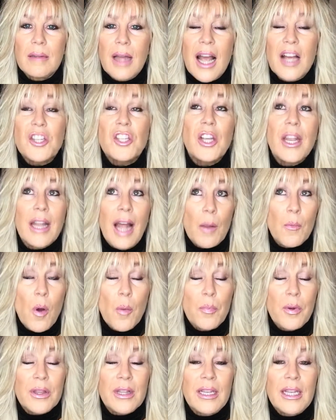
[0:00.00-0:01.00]
actually, I
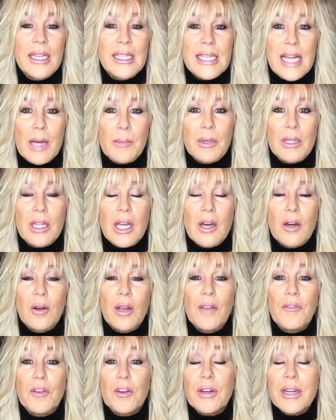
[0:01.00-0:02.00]
won't put the link down below.
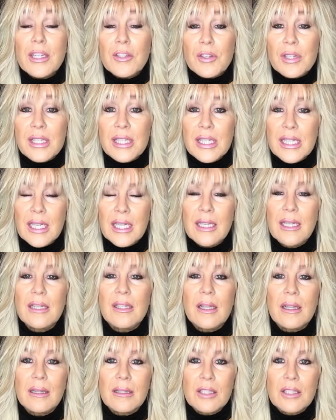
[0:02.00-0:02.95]
If you're interested,